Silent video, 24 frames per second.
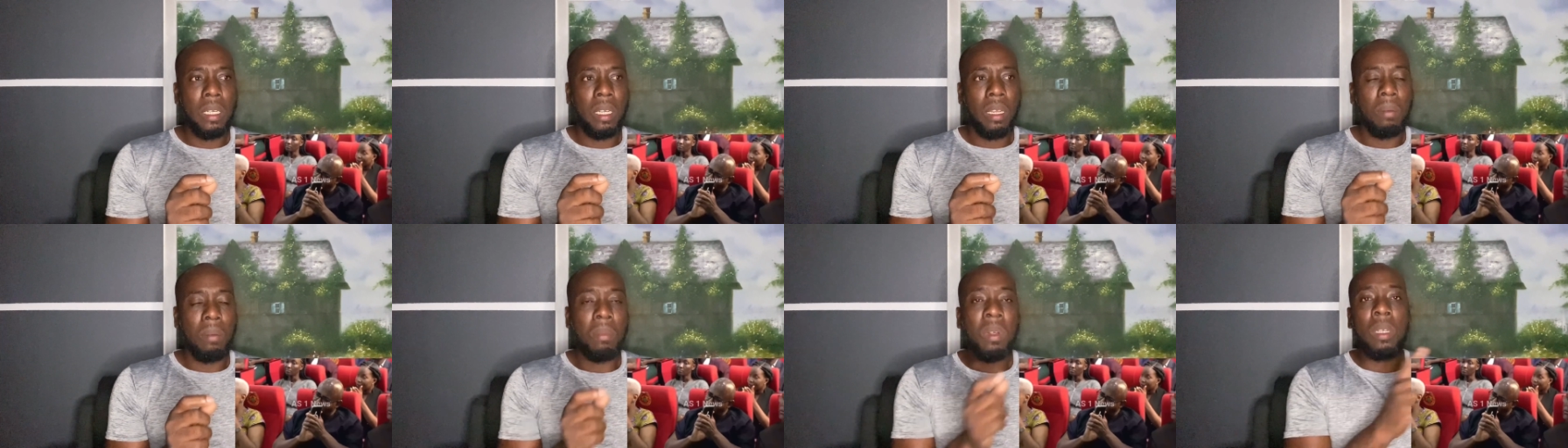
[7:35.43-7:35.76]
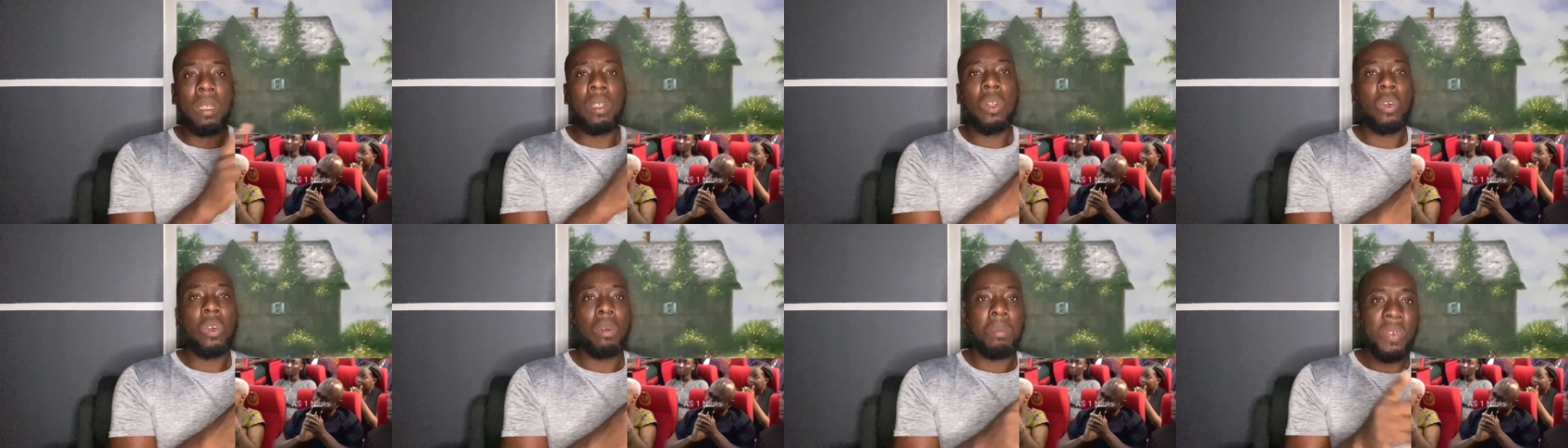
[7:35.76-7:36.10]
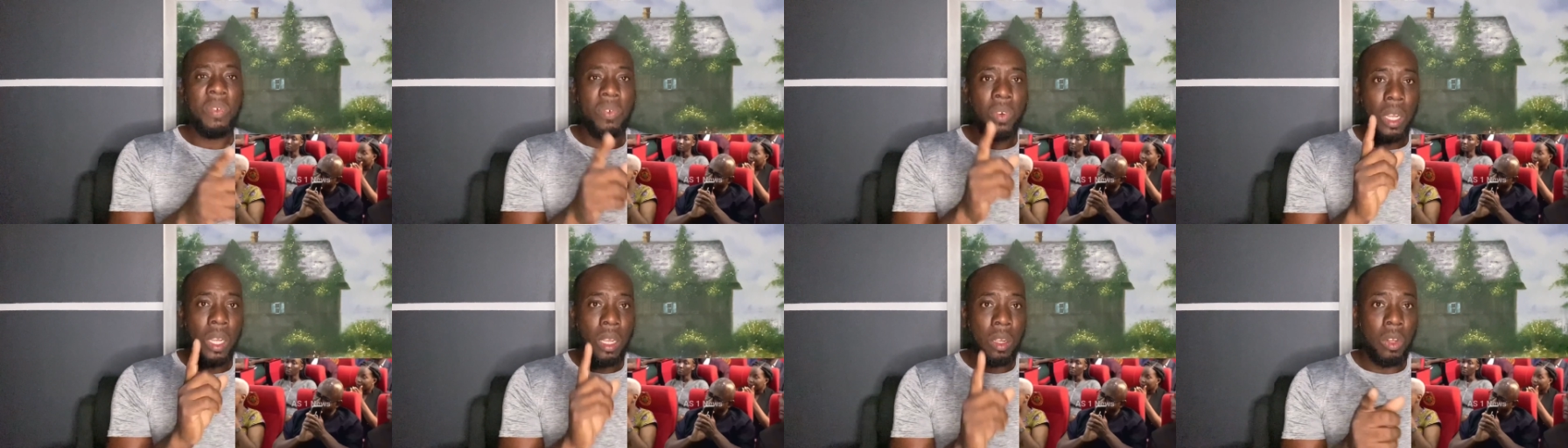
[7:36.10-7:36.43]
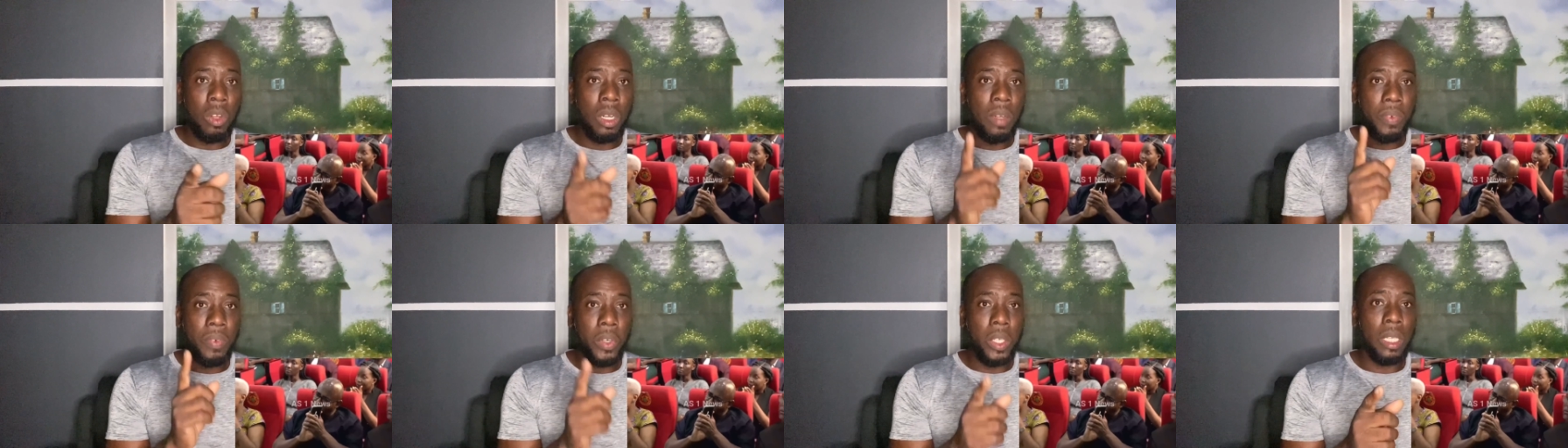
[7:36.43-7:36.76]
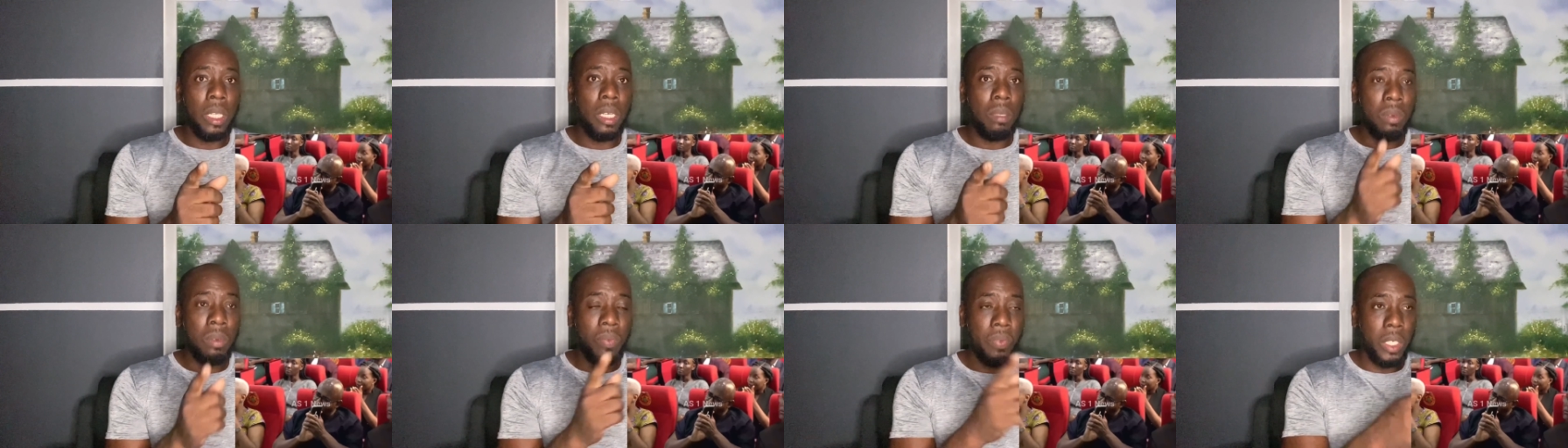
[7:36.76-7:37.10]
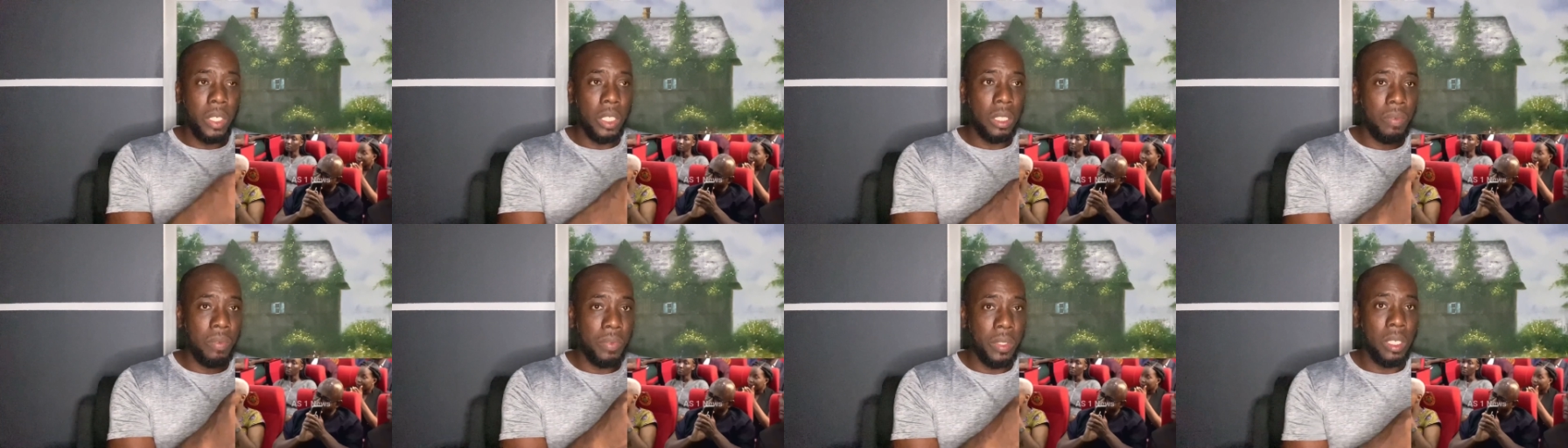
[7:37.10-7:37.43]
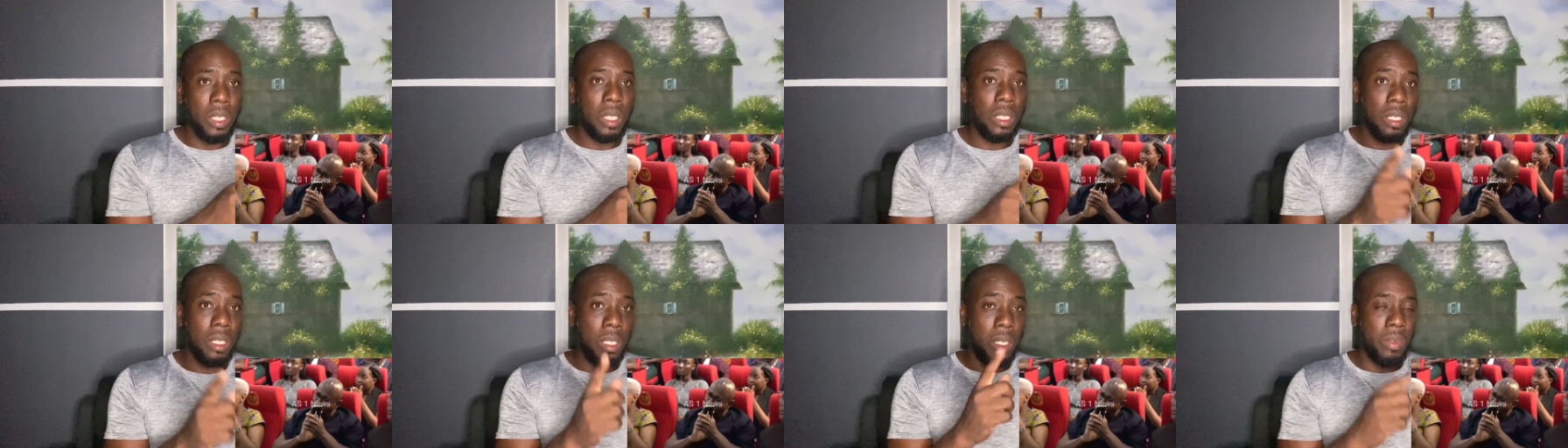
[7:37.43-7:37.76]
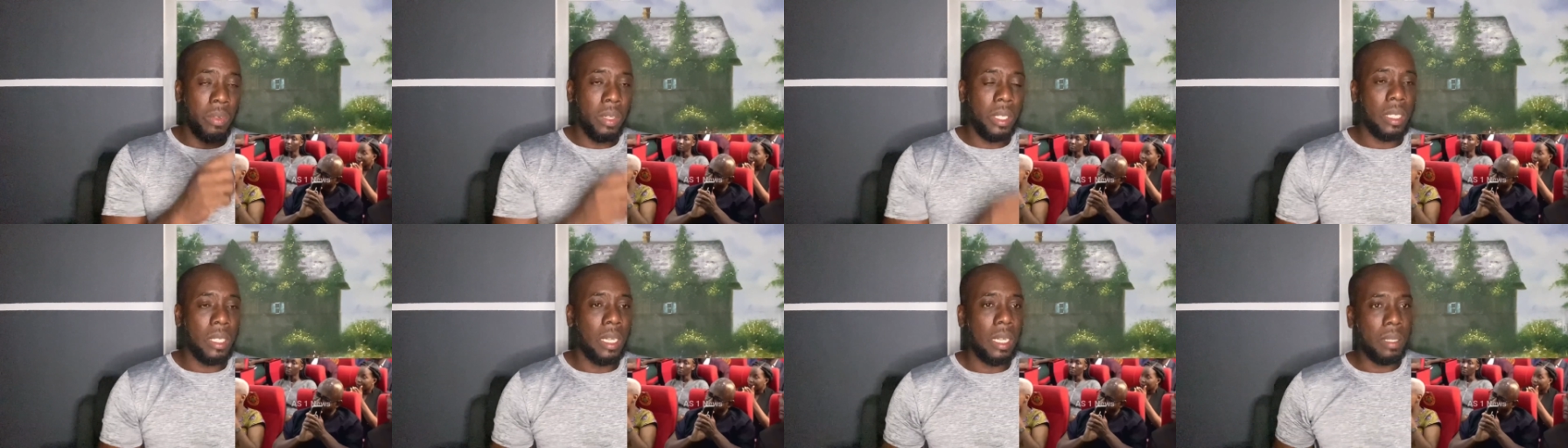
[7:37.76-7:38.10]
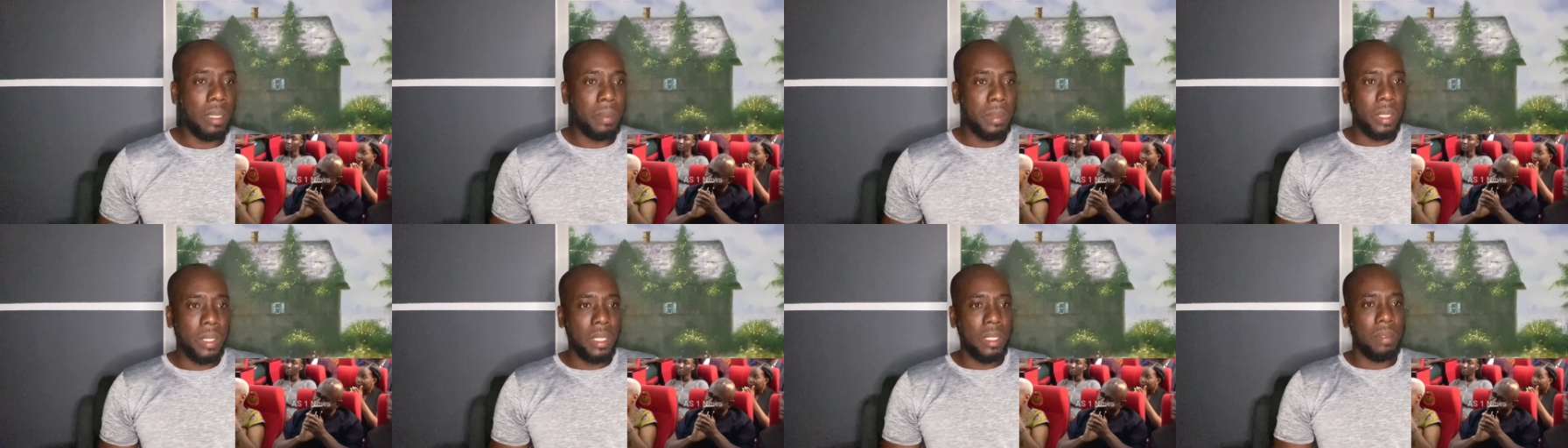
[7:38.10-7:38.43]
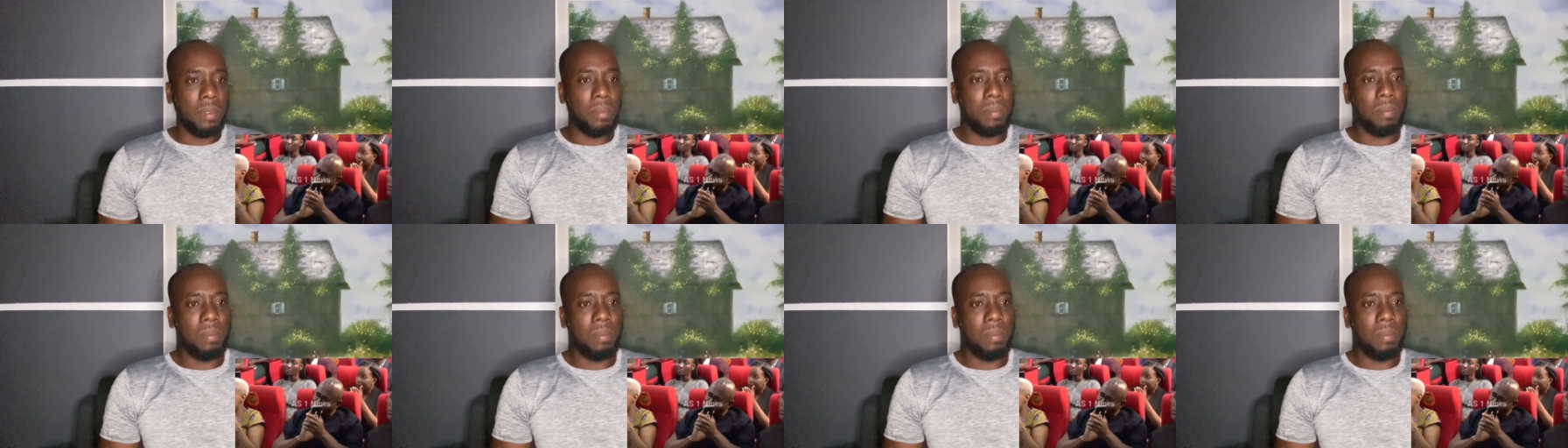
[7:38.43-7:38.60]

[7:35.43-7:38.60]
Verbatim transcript: But you know what, before I go any further, let me finish the video and then we can talk about it.